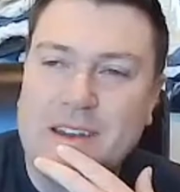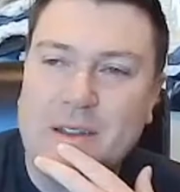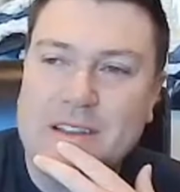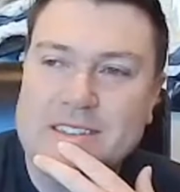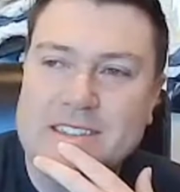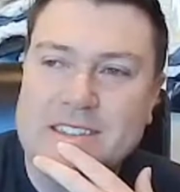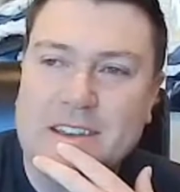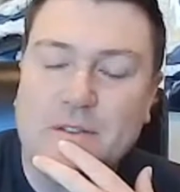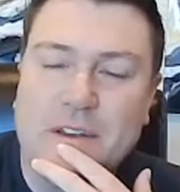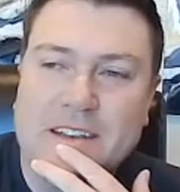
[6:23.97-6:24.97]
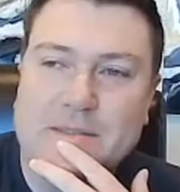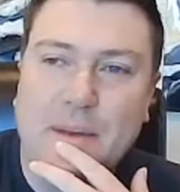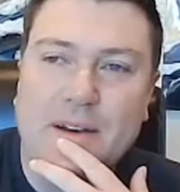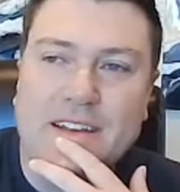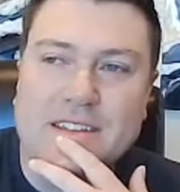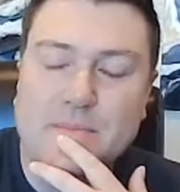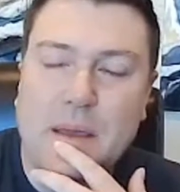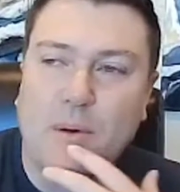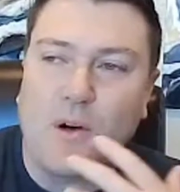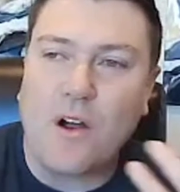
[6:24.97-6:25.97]
you know, this is a different experience.
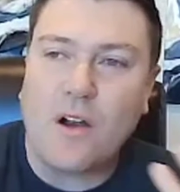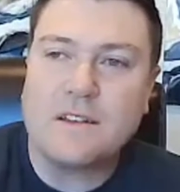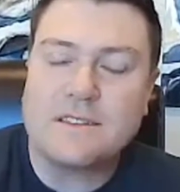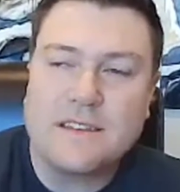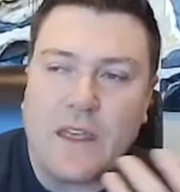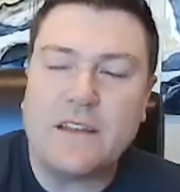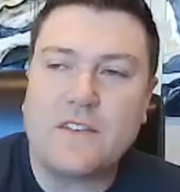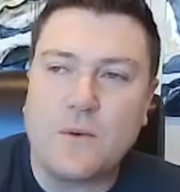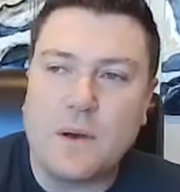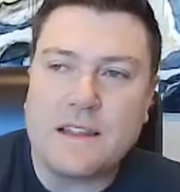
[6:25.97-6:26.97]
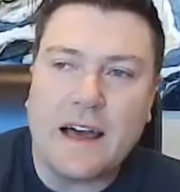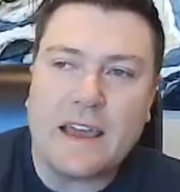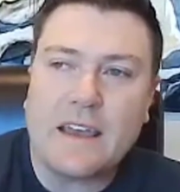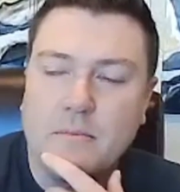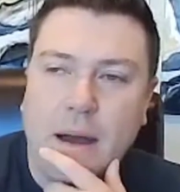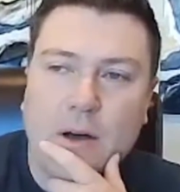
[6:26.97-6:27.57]
People aren't into it like my